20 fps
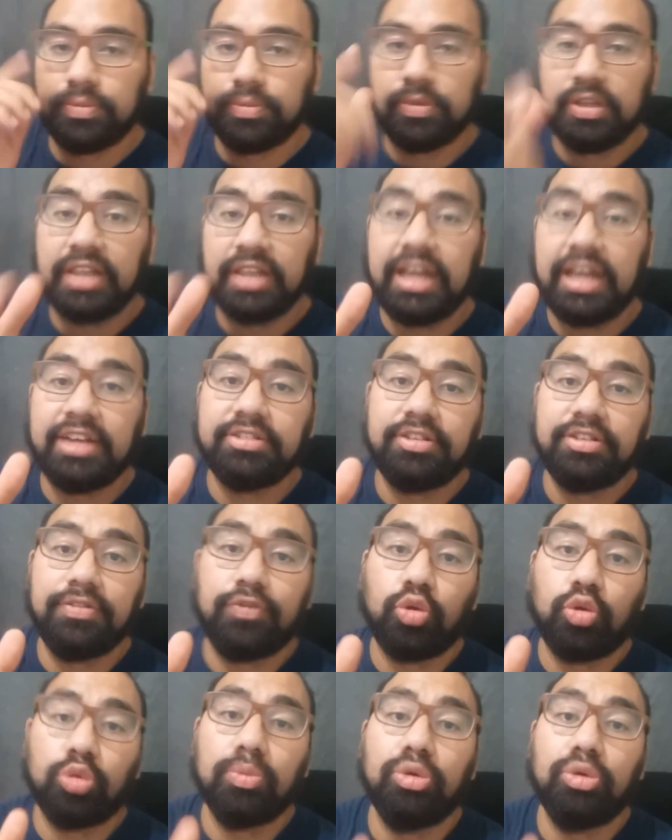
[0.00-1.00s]
Last and
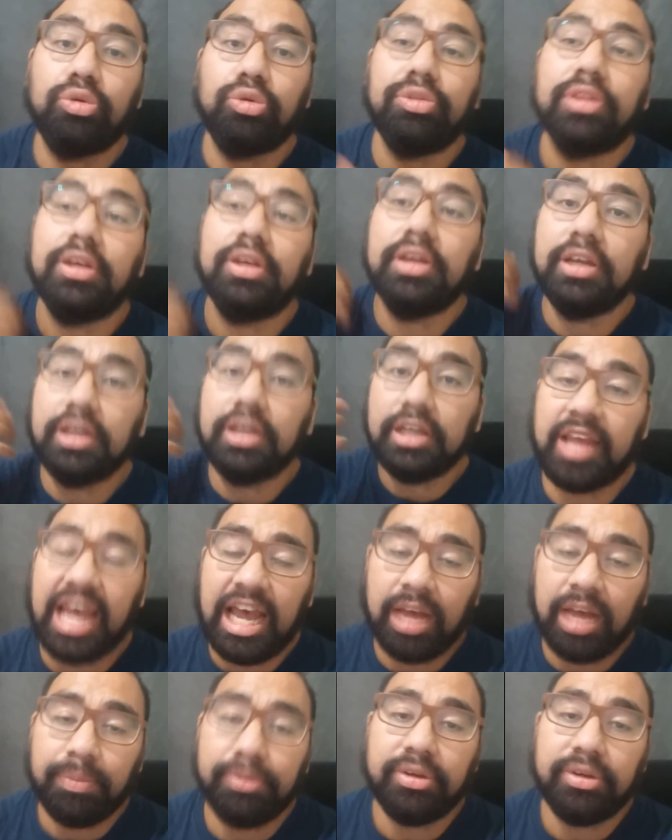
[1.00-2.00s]
foremost,
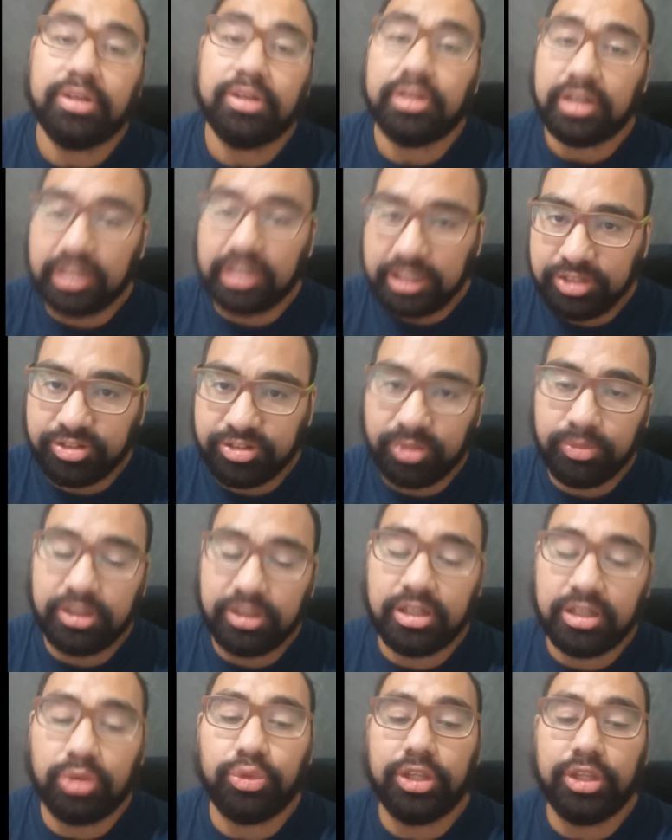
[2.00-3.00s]
app is something
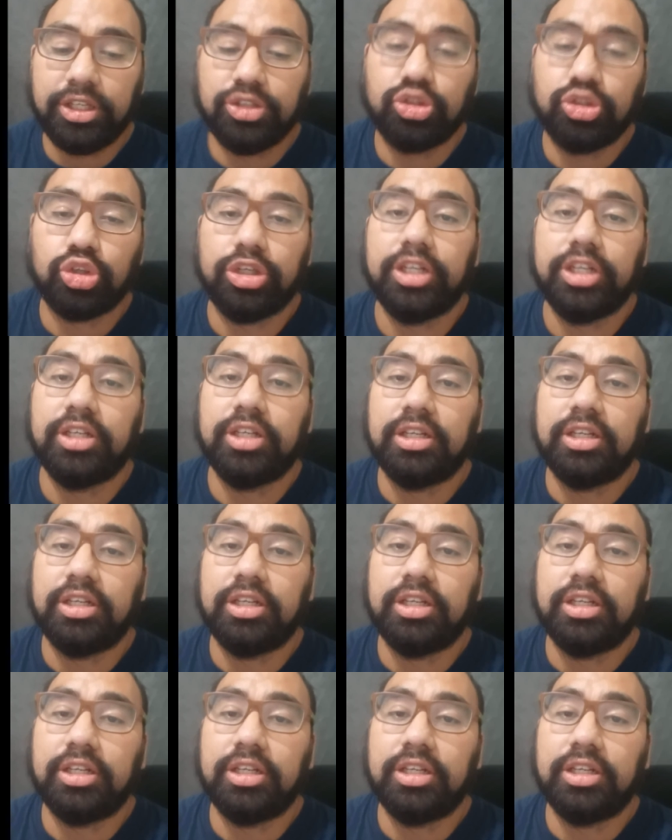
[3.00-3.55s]
I really enjoy.